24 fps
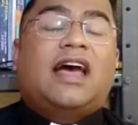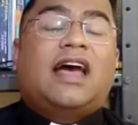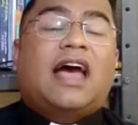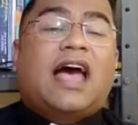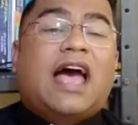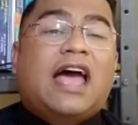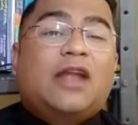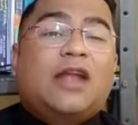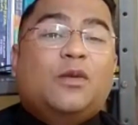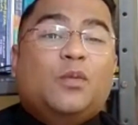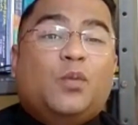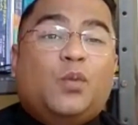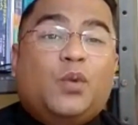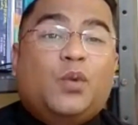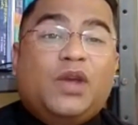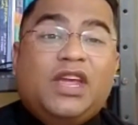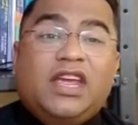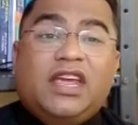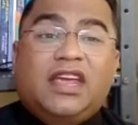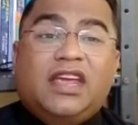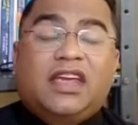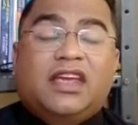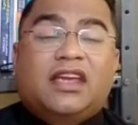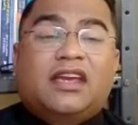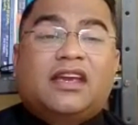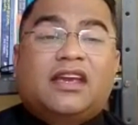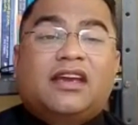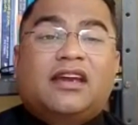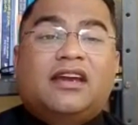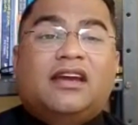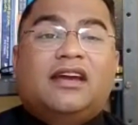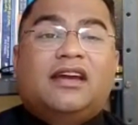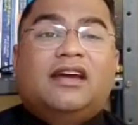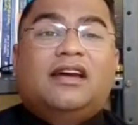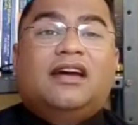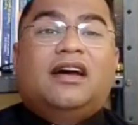and we
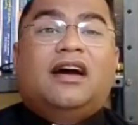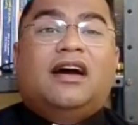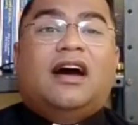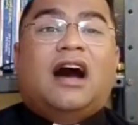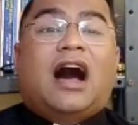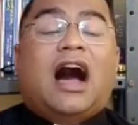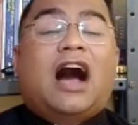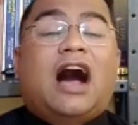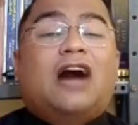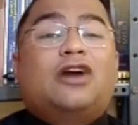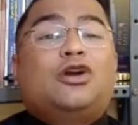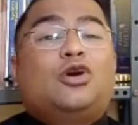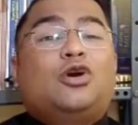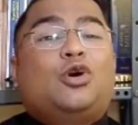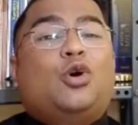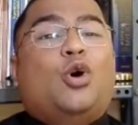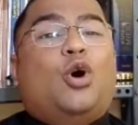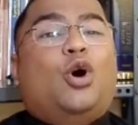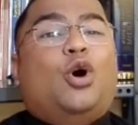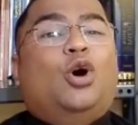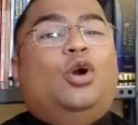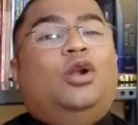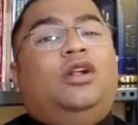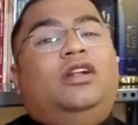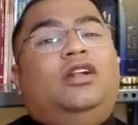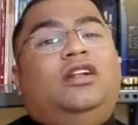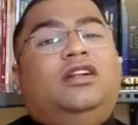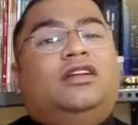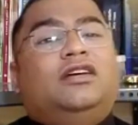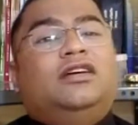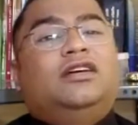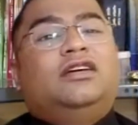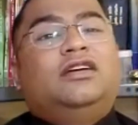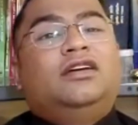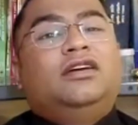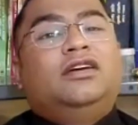are
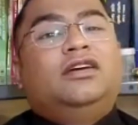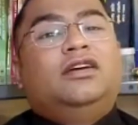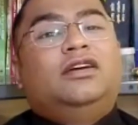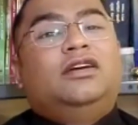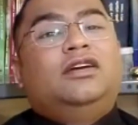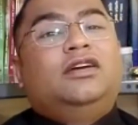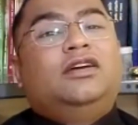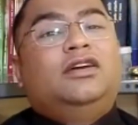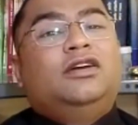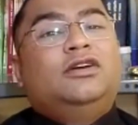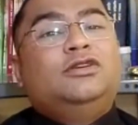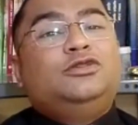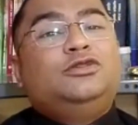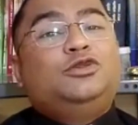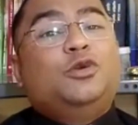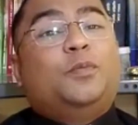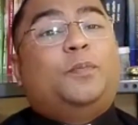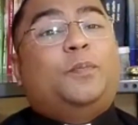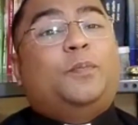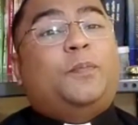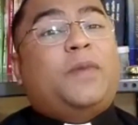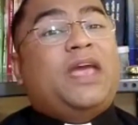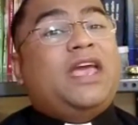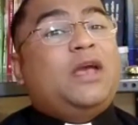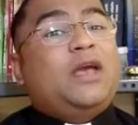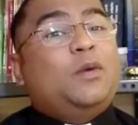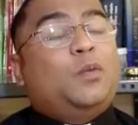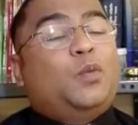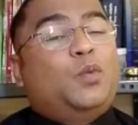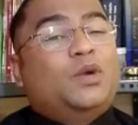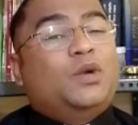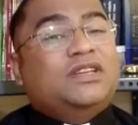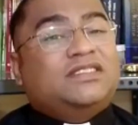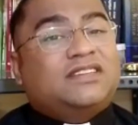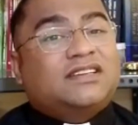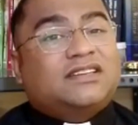called to pay
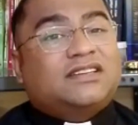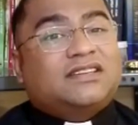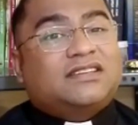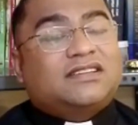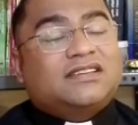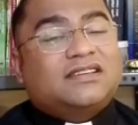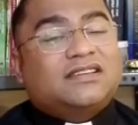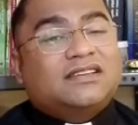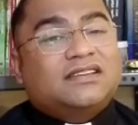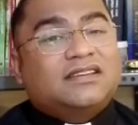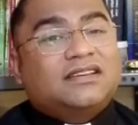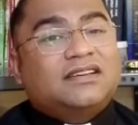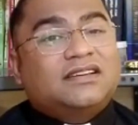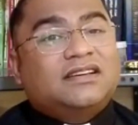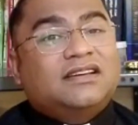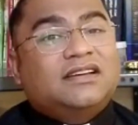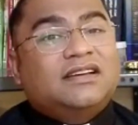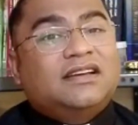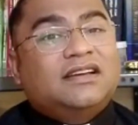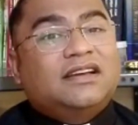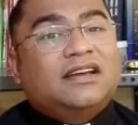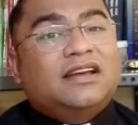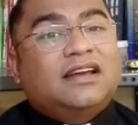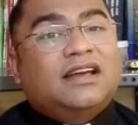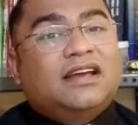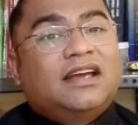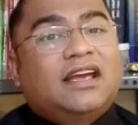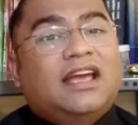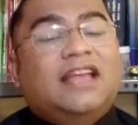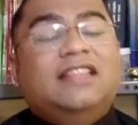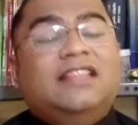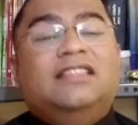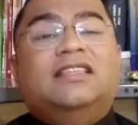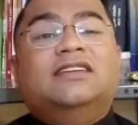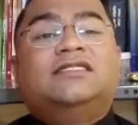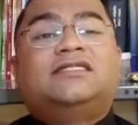visit
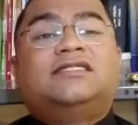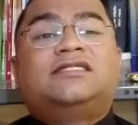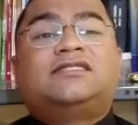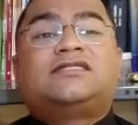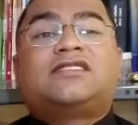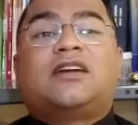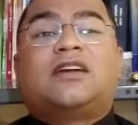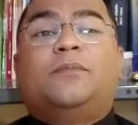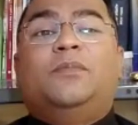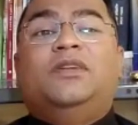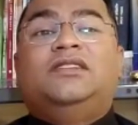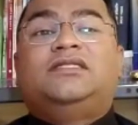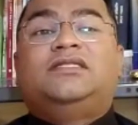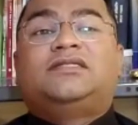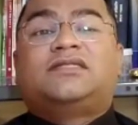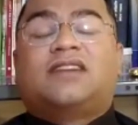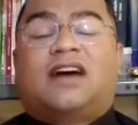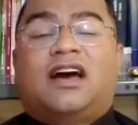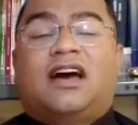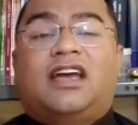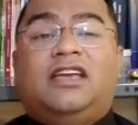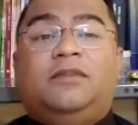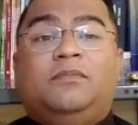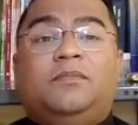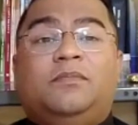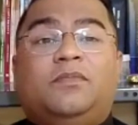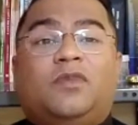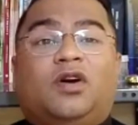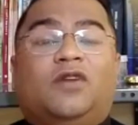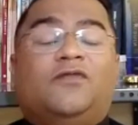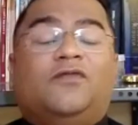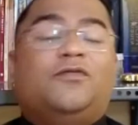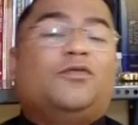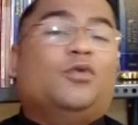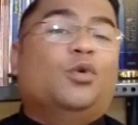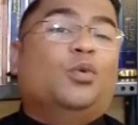in this troubled time
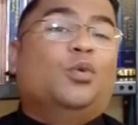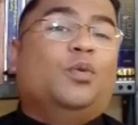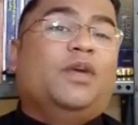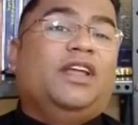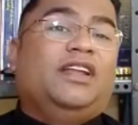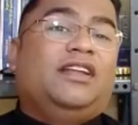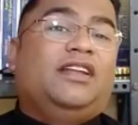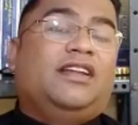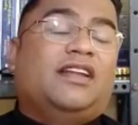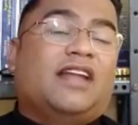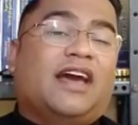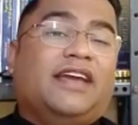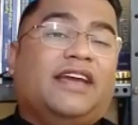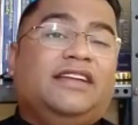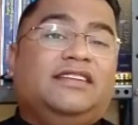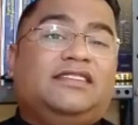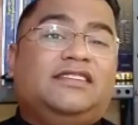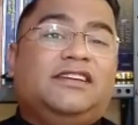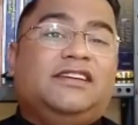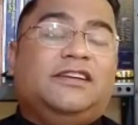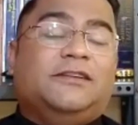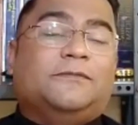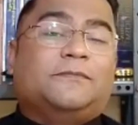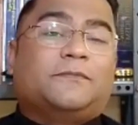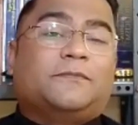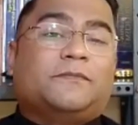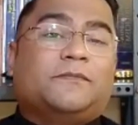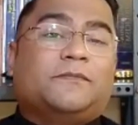of COVID-19.